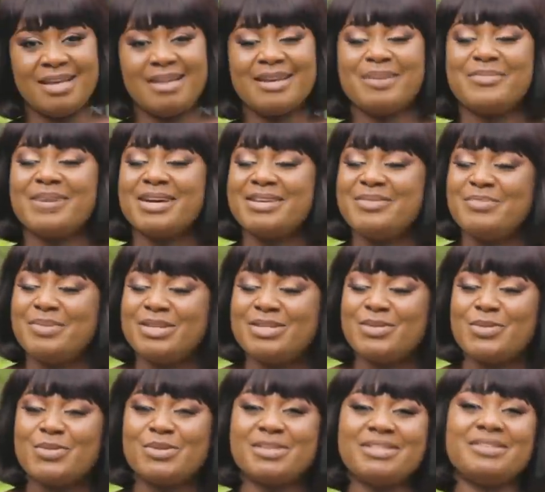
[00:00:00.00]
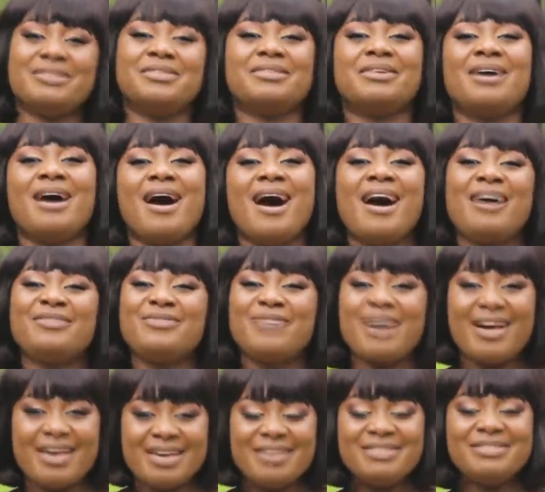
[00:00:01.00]
Labadi Beach Hotel,
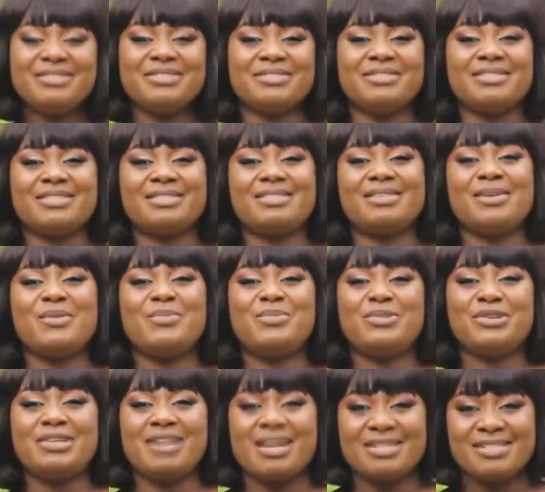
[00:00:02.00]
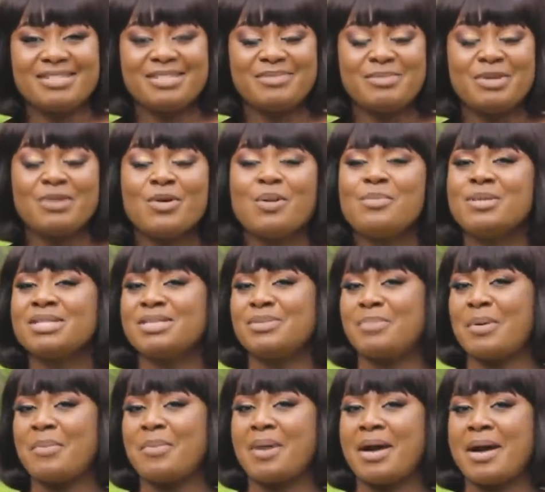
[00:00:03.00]
Afa Angels Production, medoma se
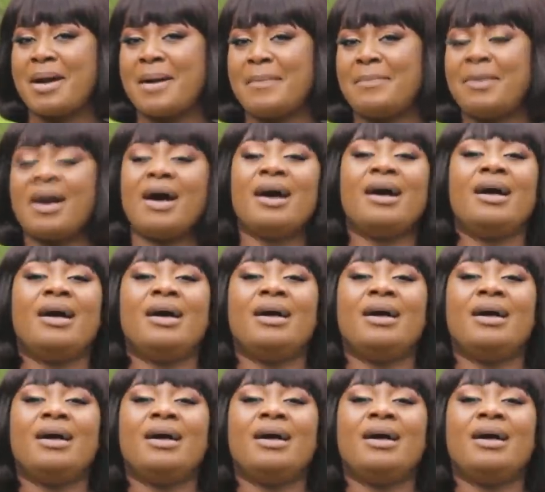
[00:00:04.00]
papa apa,